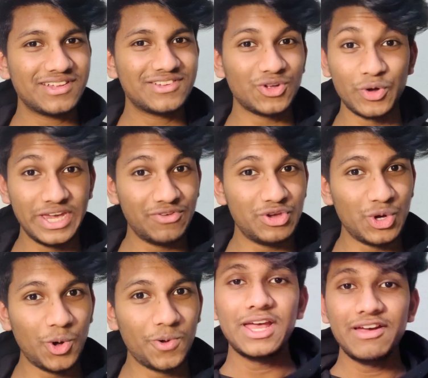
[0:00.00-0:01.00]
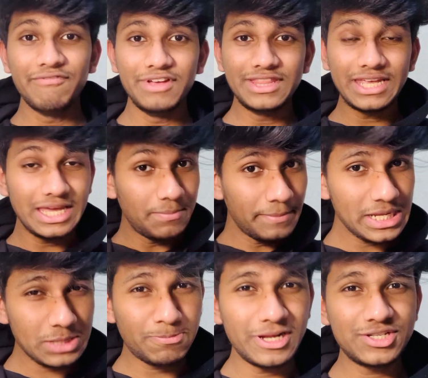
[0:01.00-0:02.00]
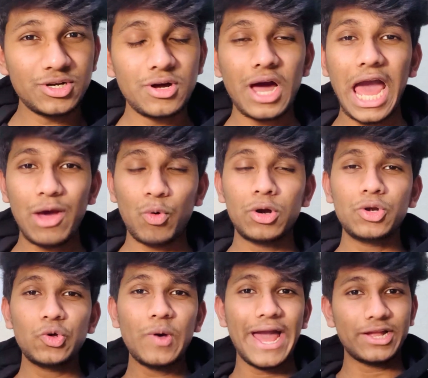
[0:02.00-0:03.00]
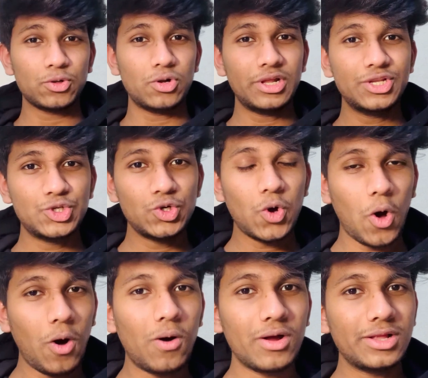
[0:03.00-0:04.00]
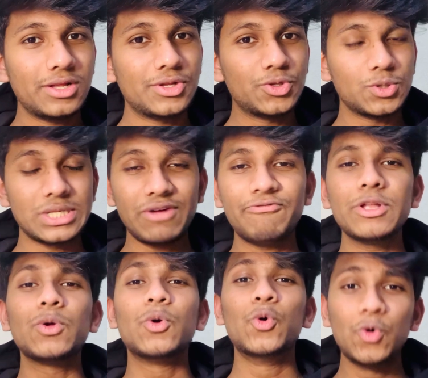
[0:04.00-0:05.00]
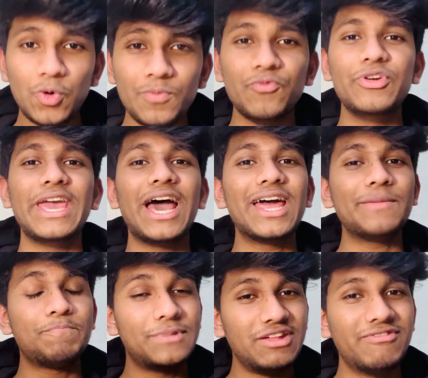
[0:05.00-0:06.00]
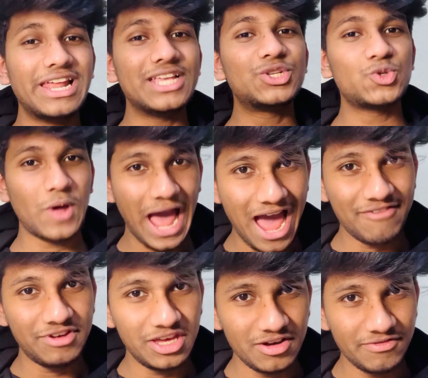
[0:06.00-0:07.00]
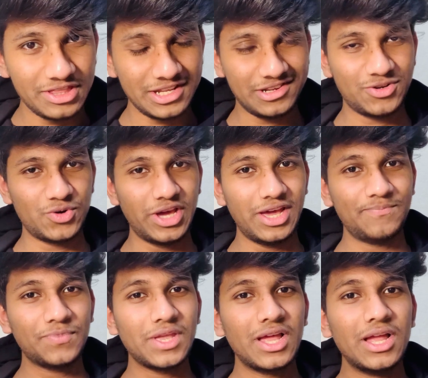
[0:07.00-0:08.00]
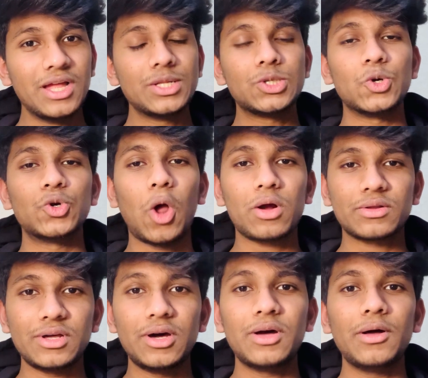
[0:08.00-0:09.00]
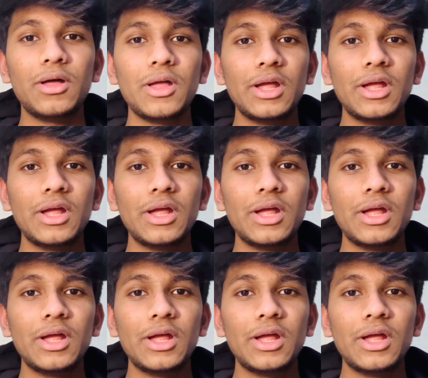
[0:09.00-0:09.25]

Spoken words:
So here we go. With immense pleasure, I want to acknowledge you all to someone whom we are privileged to have here with us today. So Dr.